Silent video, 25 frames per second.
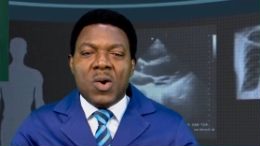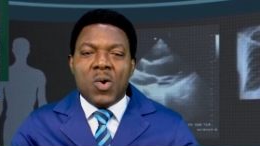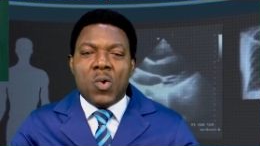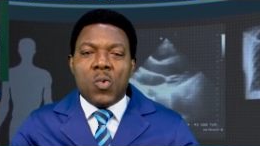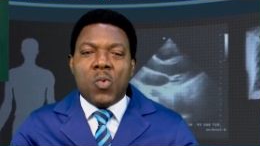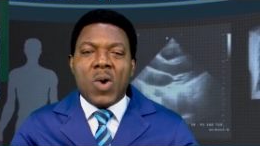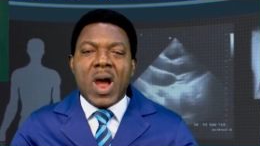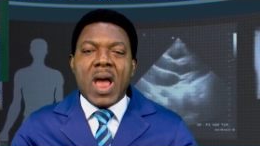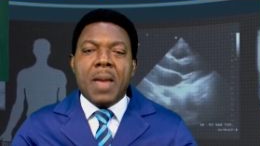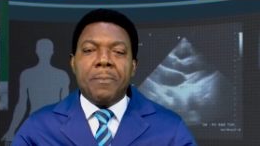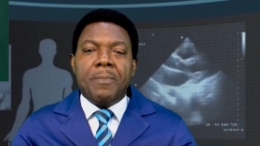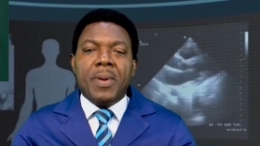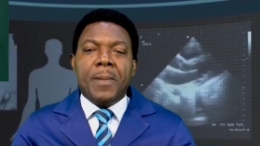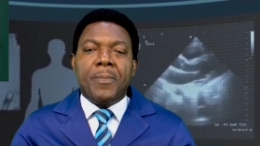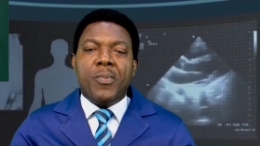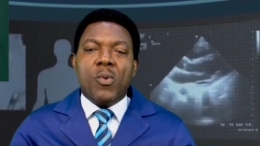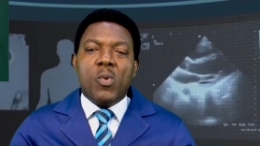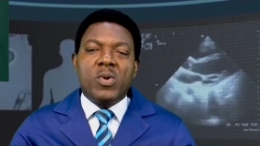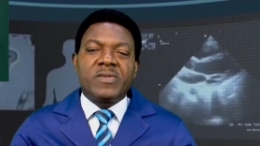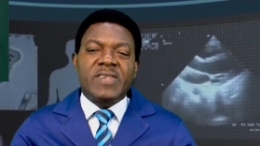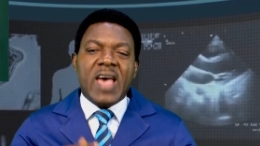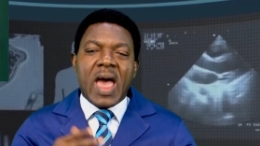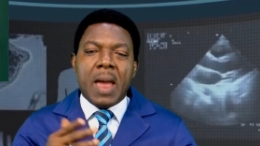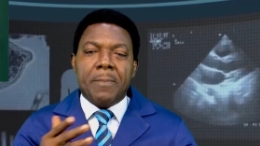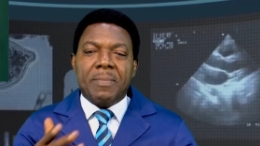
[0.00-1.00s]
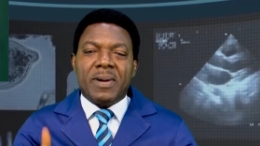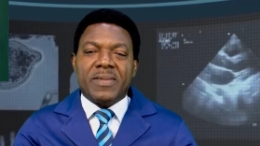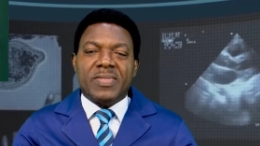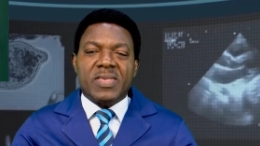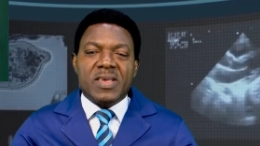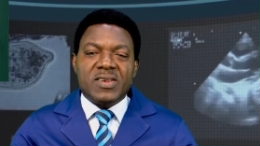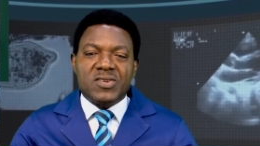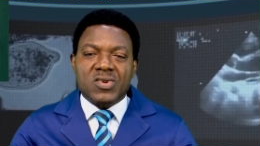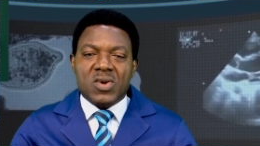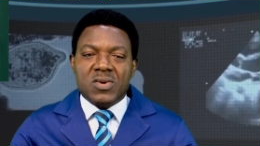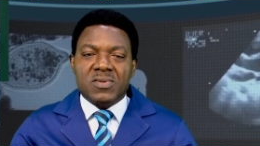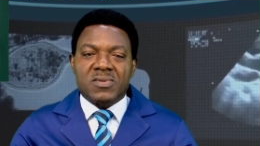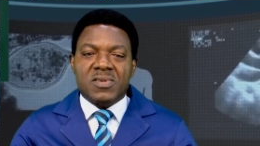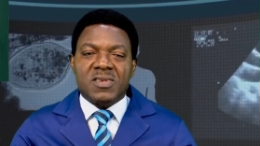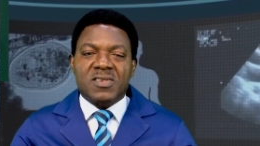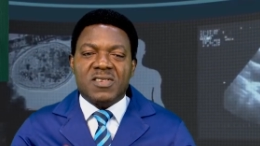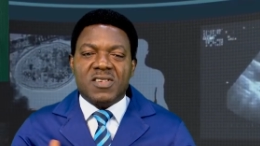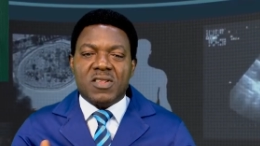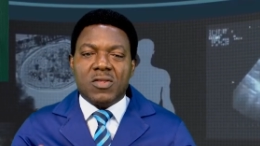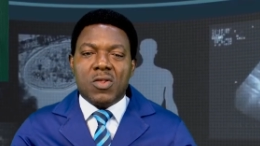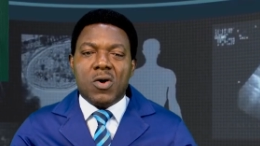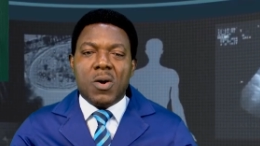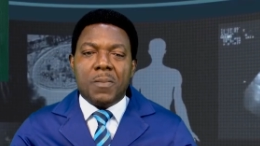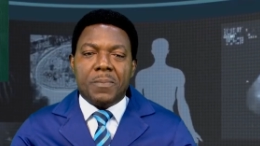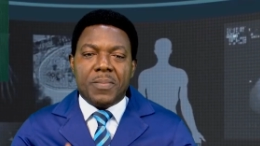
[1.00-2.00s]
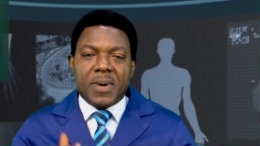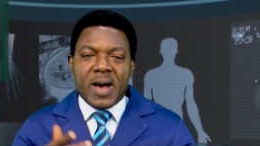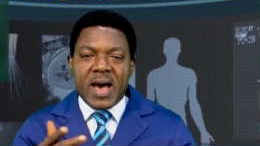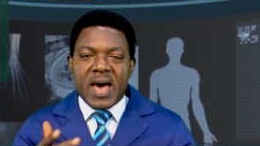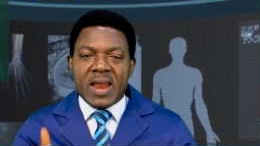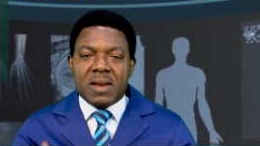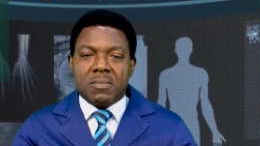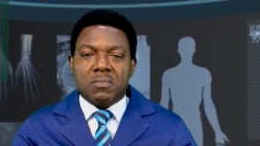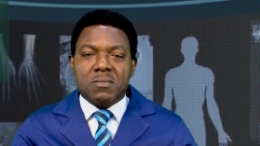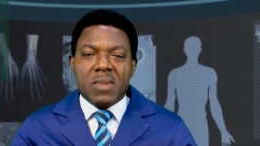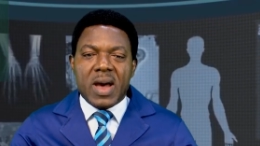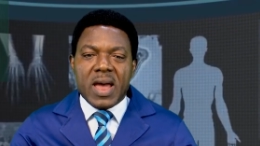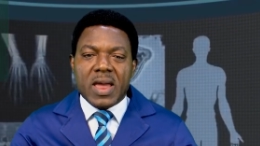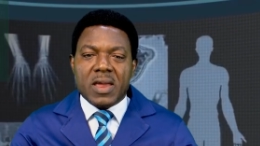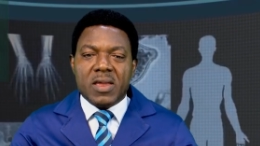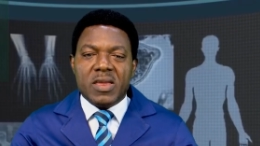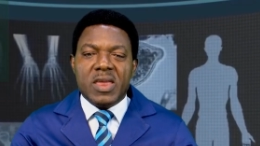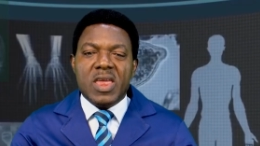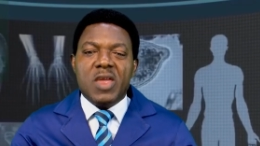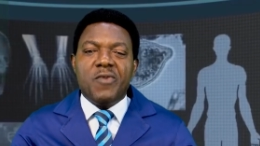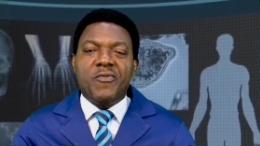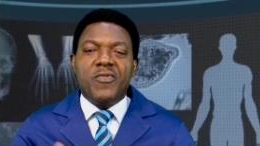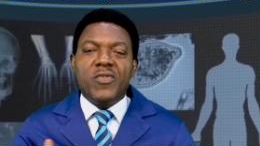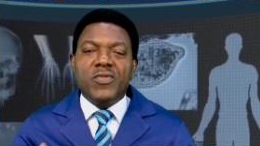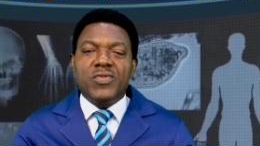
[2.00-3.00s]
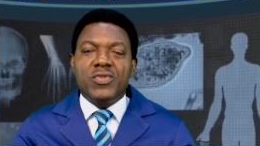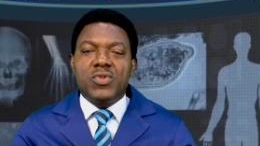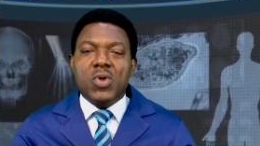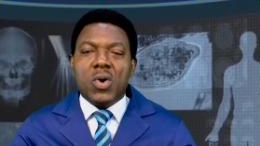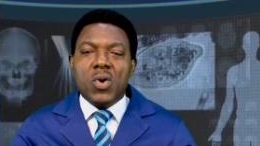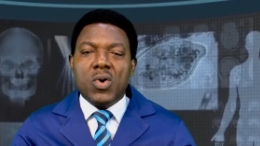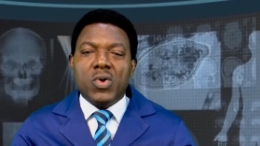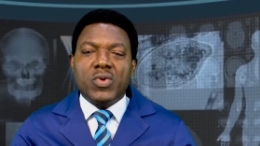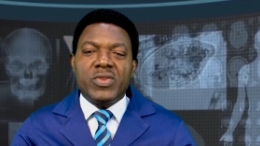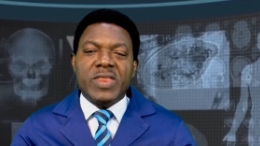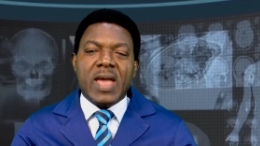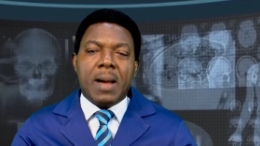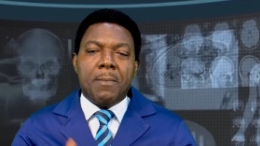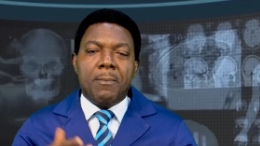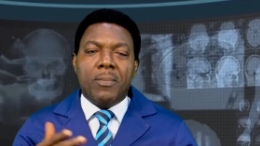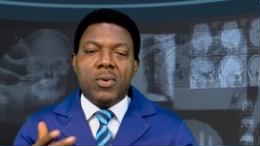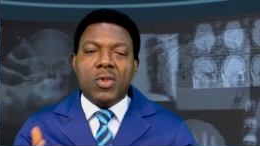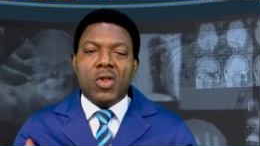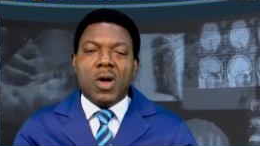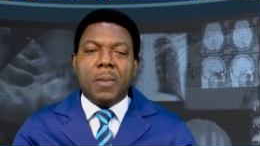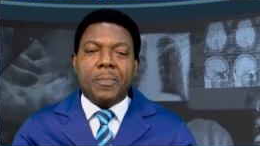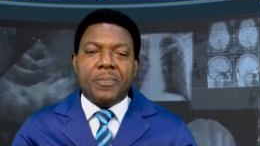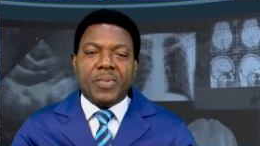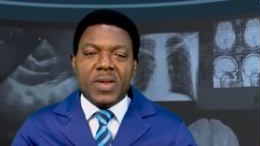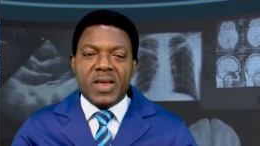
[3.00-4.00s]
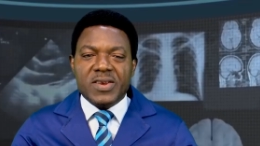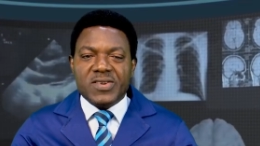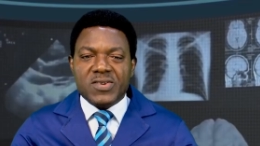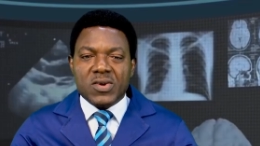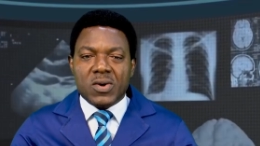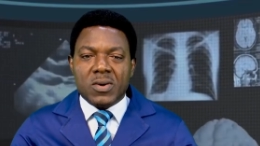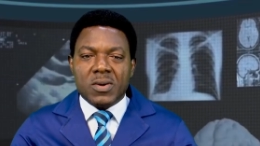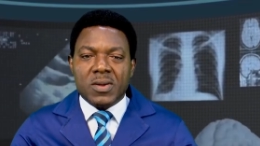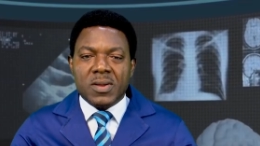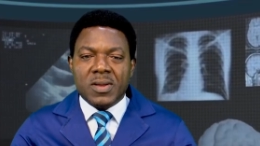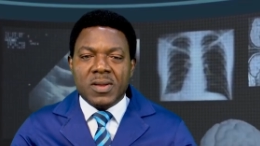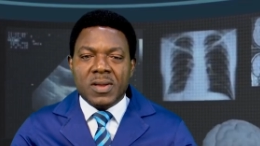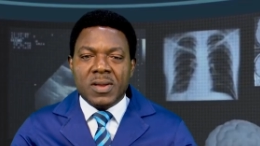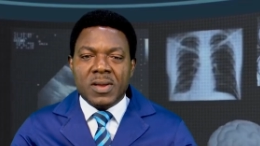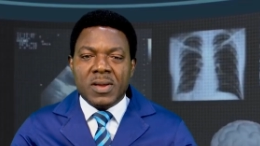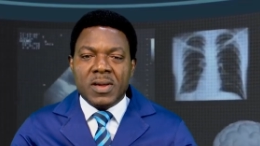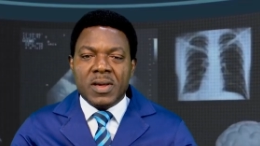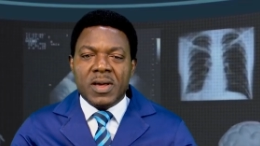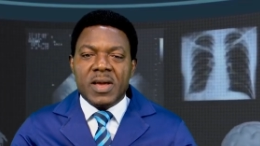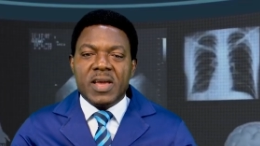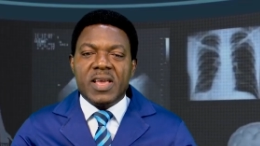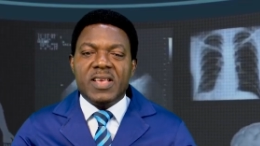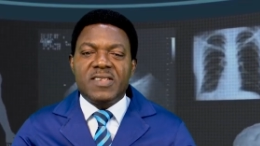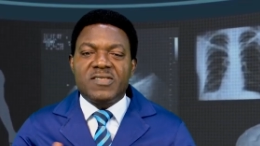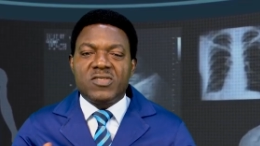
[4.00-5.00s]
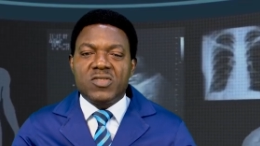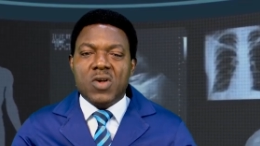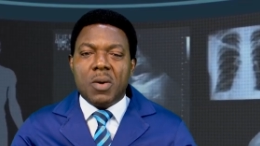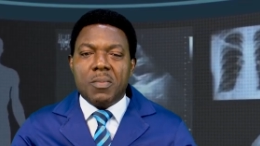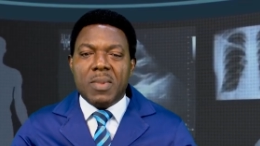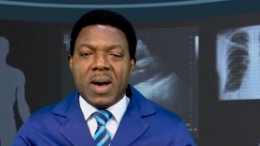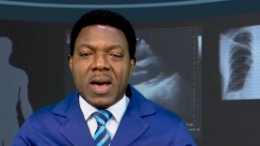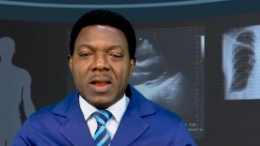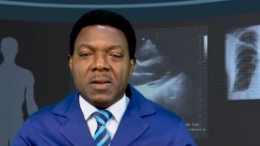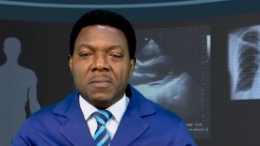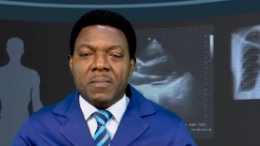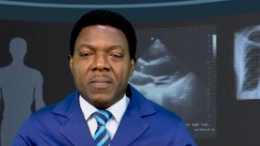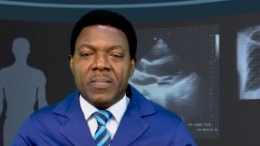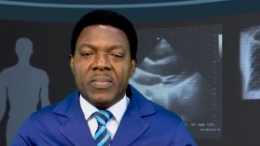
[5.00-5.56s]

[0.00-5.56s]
why people with hypertension slump and die, even though their blood pressure is normal,